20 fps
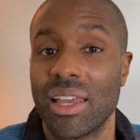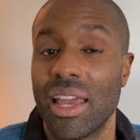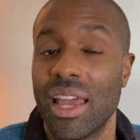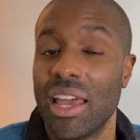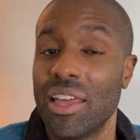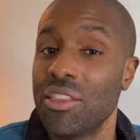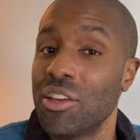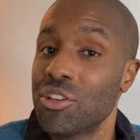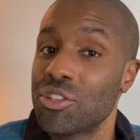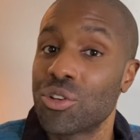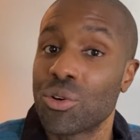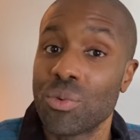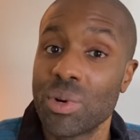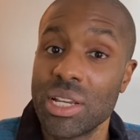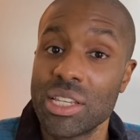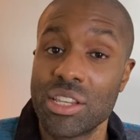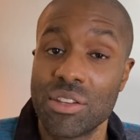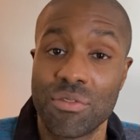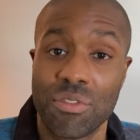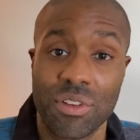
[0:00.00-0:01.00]
And there's a
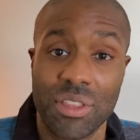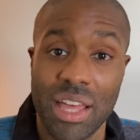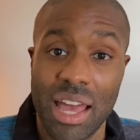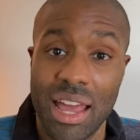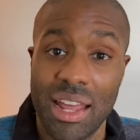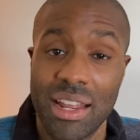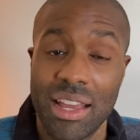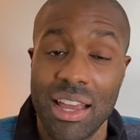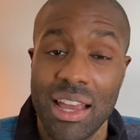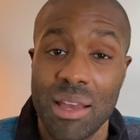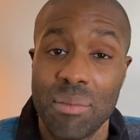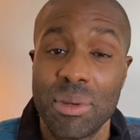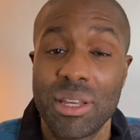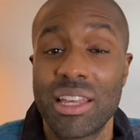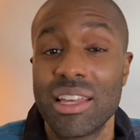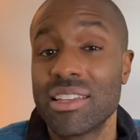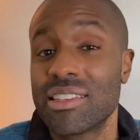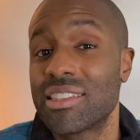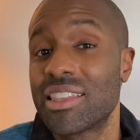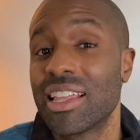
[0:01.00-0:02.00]
reason for that,
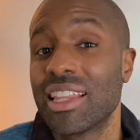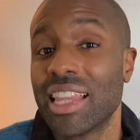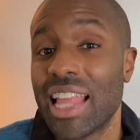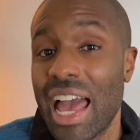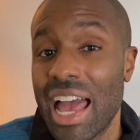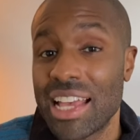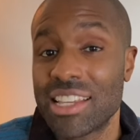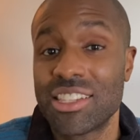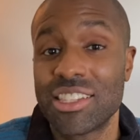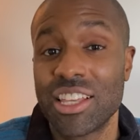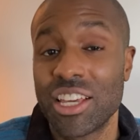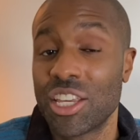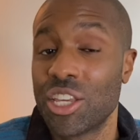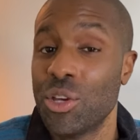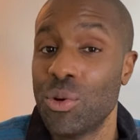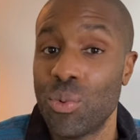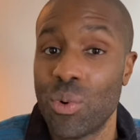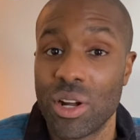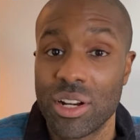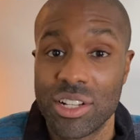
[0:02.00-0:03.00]
because the last thing
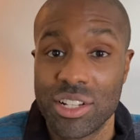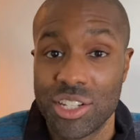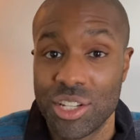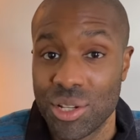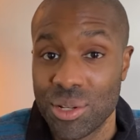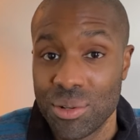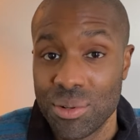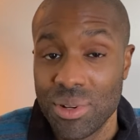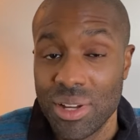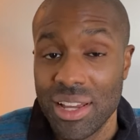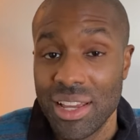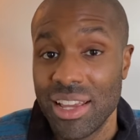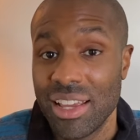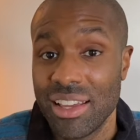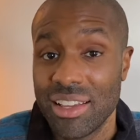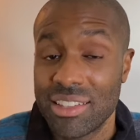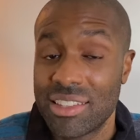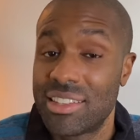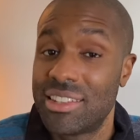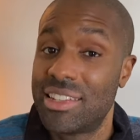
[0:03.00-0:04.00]
you want to do
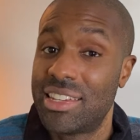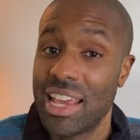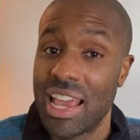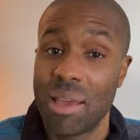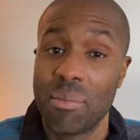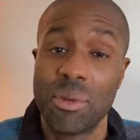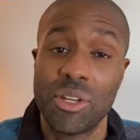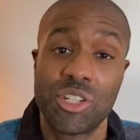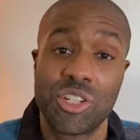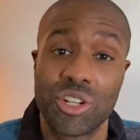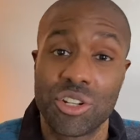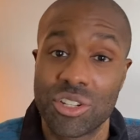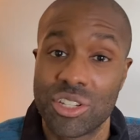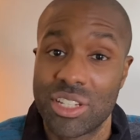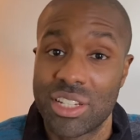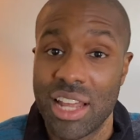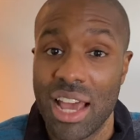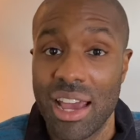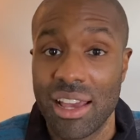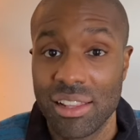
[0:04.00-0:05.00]
is damage your
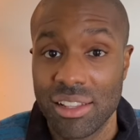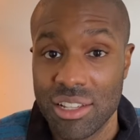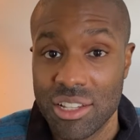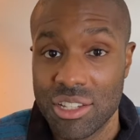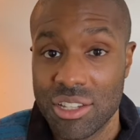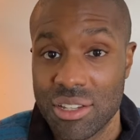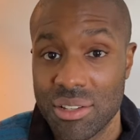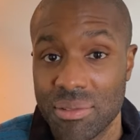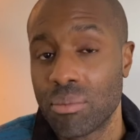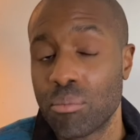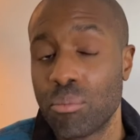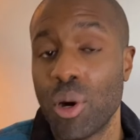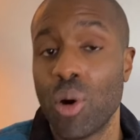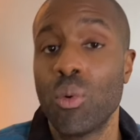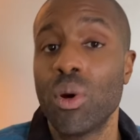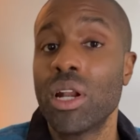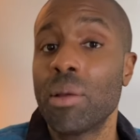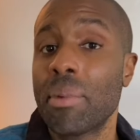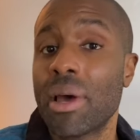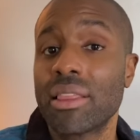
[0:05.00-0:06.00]
stylus. But
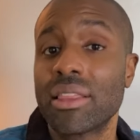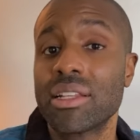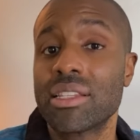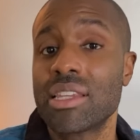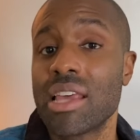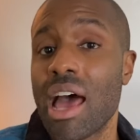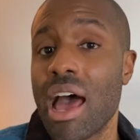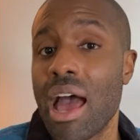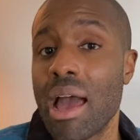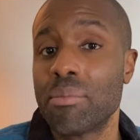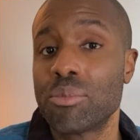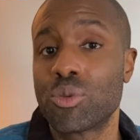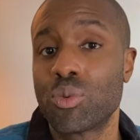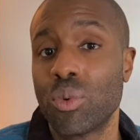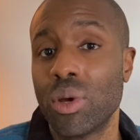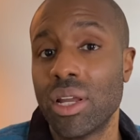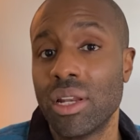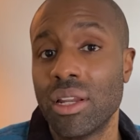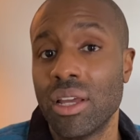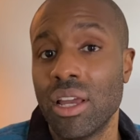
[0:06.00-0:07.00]
what about the times
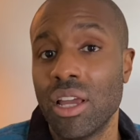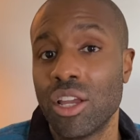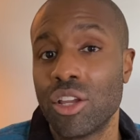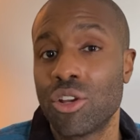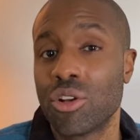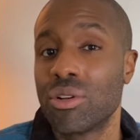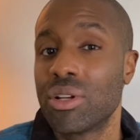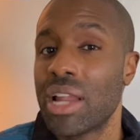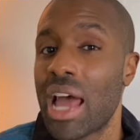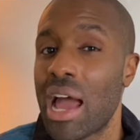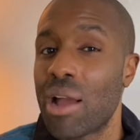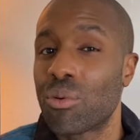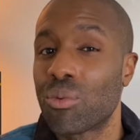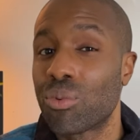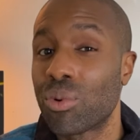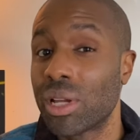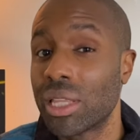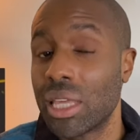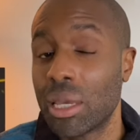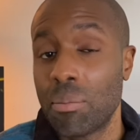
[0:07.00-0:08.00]
when you're not
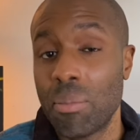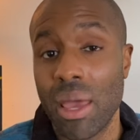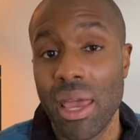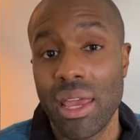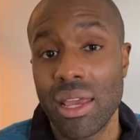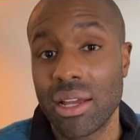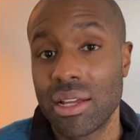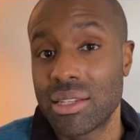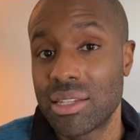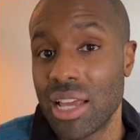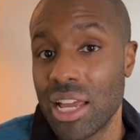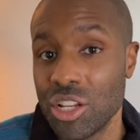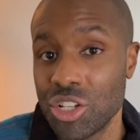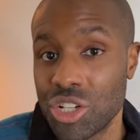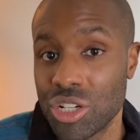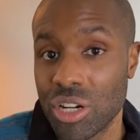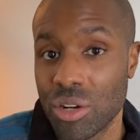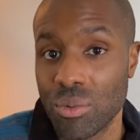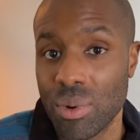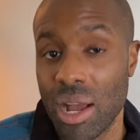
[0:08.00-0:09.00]
really paying
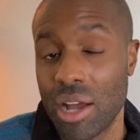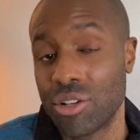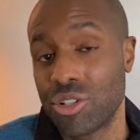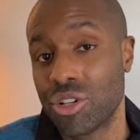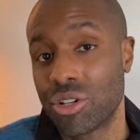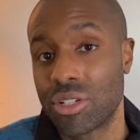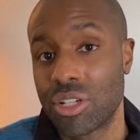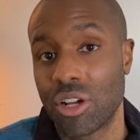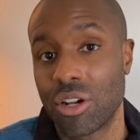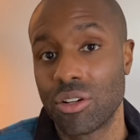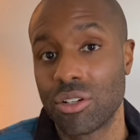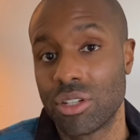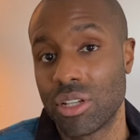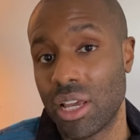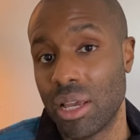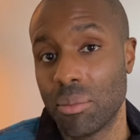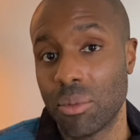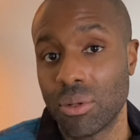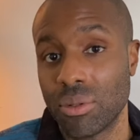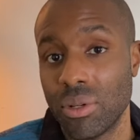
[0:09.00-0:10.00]
attention around your
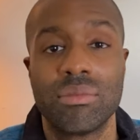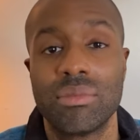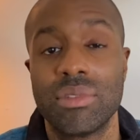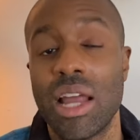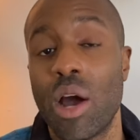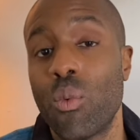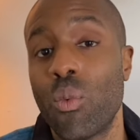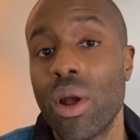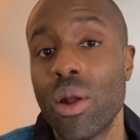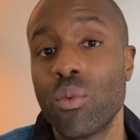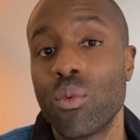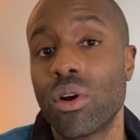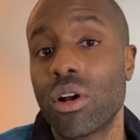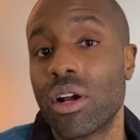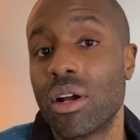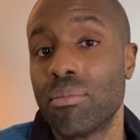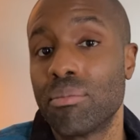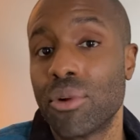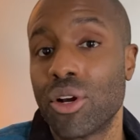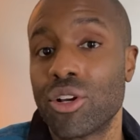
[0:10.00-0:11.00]
turntable? Now, when we're
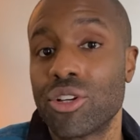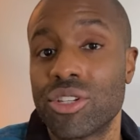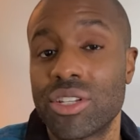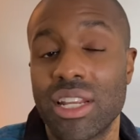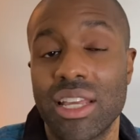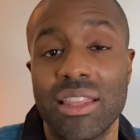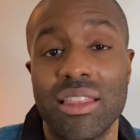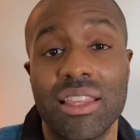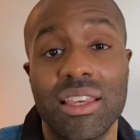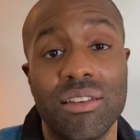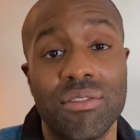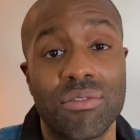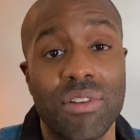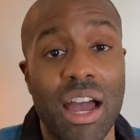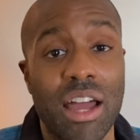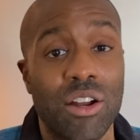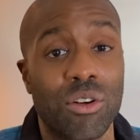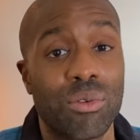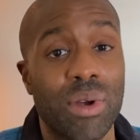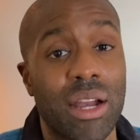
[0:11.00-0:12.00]
immersed in the
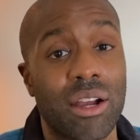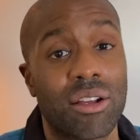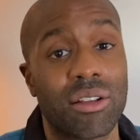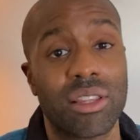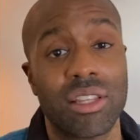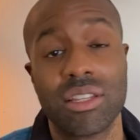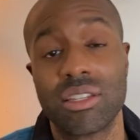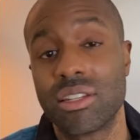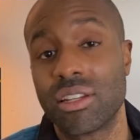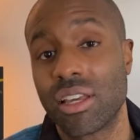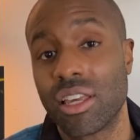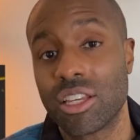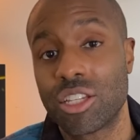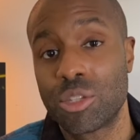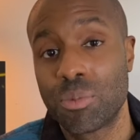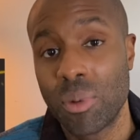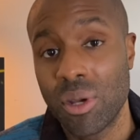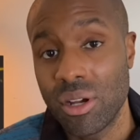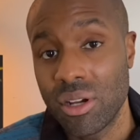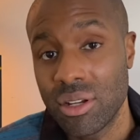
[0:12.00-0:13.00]
vinyl record listening
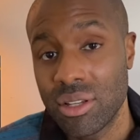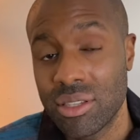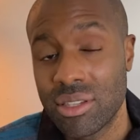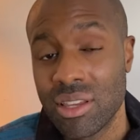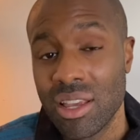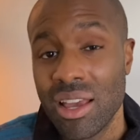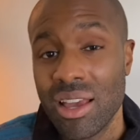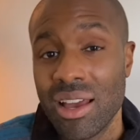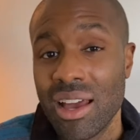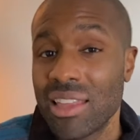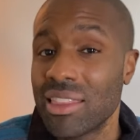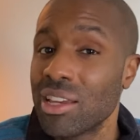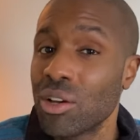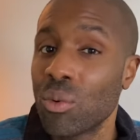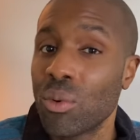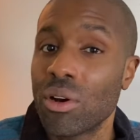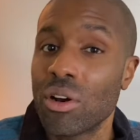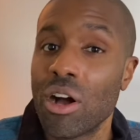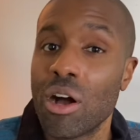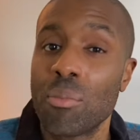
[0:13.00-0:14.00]
experience, I think
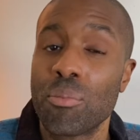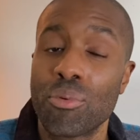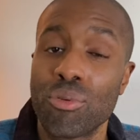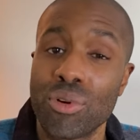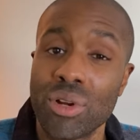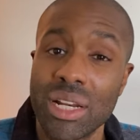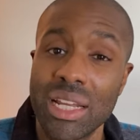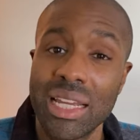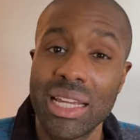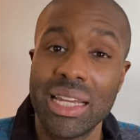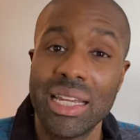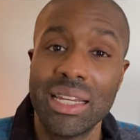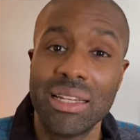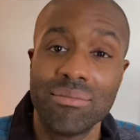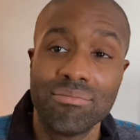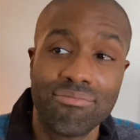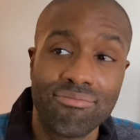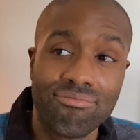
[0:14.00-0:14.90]
we're all pretty